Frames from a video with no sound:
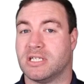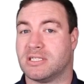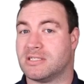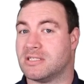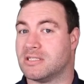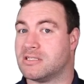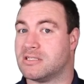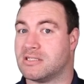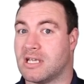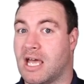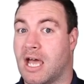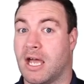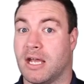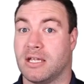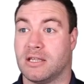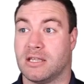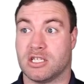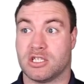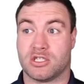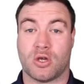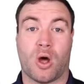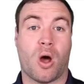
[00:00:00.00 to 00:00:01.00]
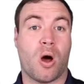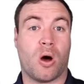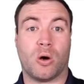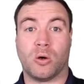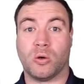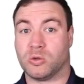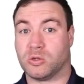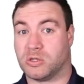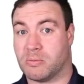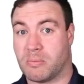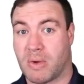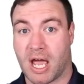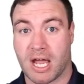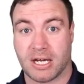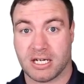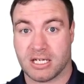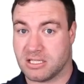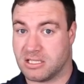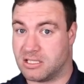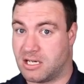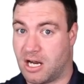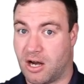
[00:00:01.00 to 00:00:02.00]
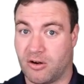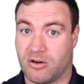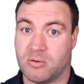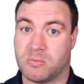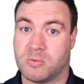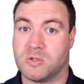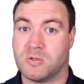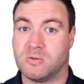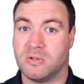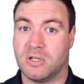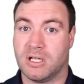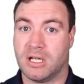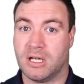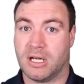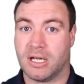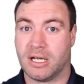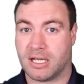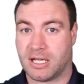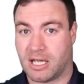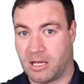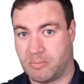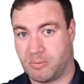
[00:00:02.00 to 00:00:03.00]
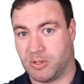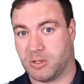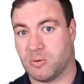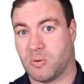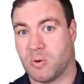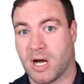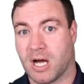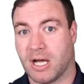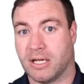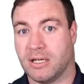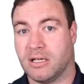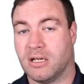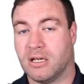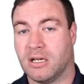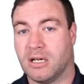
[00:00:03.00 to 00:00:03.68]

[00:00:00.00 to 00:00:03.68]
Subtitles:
to say this whole domain is terrible, keep it away.